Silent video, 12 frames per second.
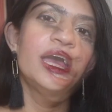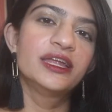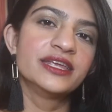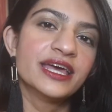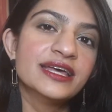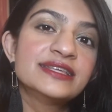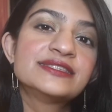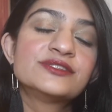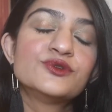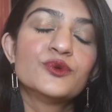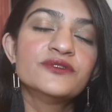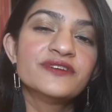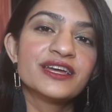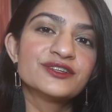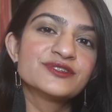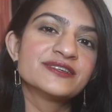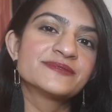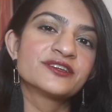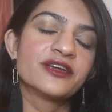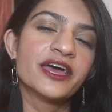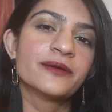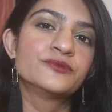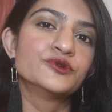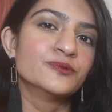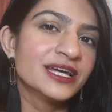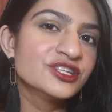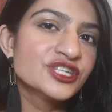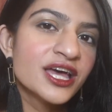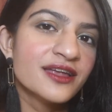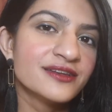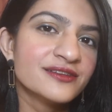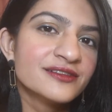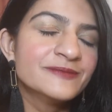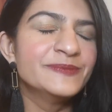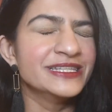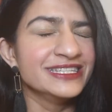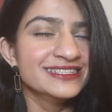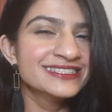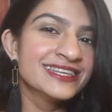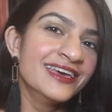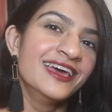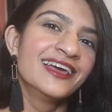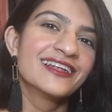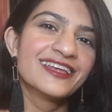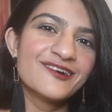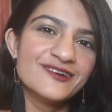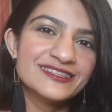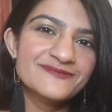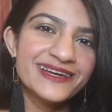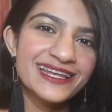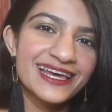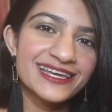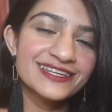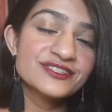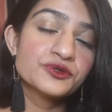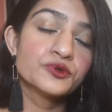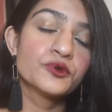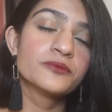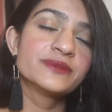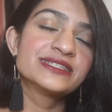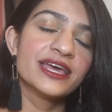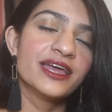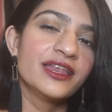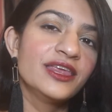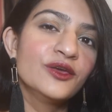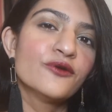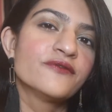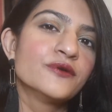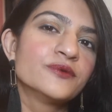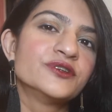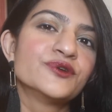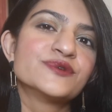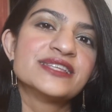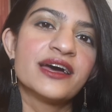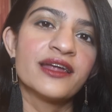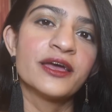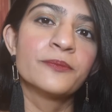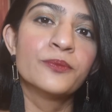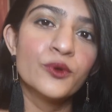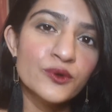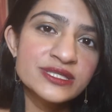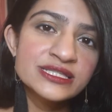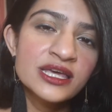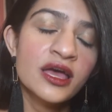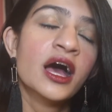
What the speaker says: And yes, don't forget to subscribe to my channel. Please click on the bell icon so you don't miss any of the videos that I post.